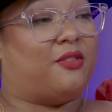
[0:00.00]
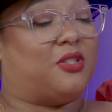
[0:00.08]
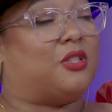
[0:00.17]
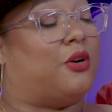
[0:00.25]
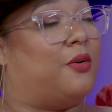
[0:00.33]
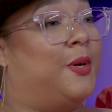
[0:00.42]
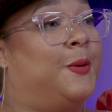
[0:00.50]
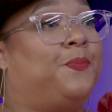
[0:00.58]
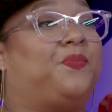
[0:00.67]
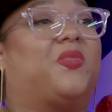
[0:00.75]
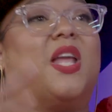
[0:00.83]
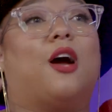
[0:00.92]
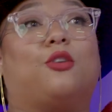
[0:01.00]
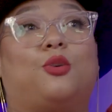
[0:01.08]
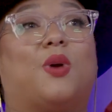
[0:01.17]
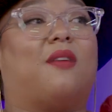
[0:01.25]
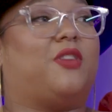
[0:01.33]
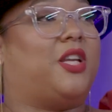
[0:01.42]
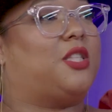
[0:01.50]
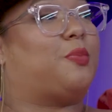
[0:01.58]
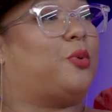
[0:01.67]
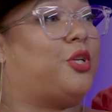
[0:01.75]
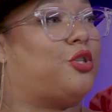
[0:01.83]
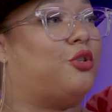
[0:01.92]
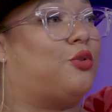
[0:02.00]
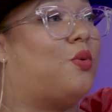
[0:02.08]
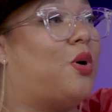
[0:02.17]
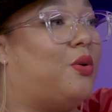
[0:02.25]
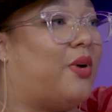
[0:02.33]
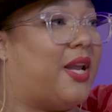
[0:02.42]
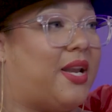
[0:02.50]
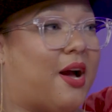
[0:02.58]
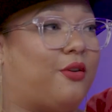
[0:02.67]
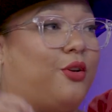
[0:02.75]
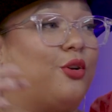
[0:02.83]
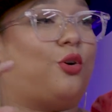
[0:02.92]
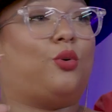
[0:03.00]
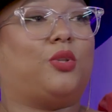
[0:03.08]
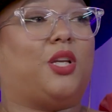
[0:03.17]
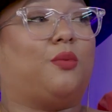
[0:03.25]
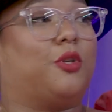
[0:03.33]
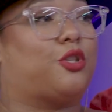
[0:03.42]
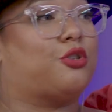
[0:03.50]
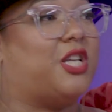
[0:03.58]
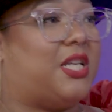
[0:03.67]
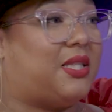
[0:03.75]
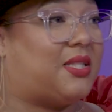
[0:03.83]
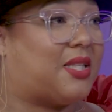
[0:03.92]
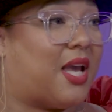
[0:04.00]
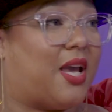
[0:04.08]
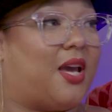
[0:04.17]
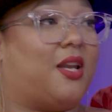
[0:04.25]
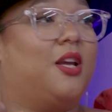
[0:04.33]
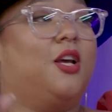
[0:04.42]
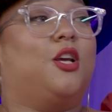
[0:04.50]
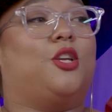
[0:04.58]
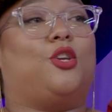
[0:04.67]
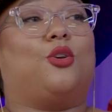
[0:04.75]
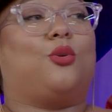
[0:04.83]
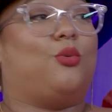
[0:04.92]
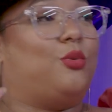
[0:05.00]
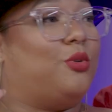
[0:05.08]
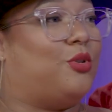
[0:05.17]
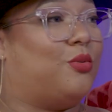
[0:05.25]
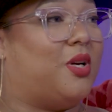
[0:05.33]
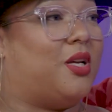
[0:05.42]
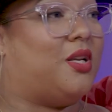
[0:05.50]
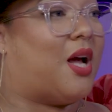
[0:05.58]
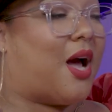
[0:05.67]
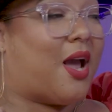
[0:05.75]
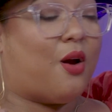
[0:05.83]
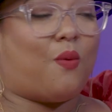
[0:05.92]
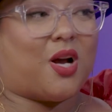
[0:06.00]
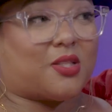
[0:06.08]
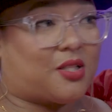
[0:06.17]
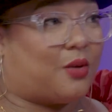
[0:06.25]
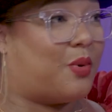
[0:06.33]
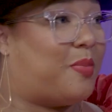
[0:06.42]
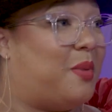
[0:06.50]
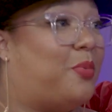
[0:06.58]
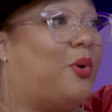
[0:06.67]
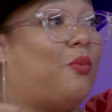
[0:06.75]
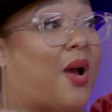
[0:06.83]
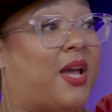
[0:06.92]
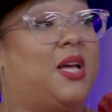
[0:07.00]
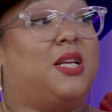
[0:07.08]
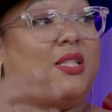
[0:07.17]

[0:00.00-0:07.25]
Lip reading: And so now you have an inspirational quote and now you're holding retreats and you doing ayahuasca with people, right?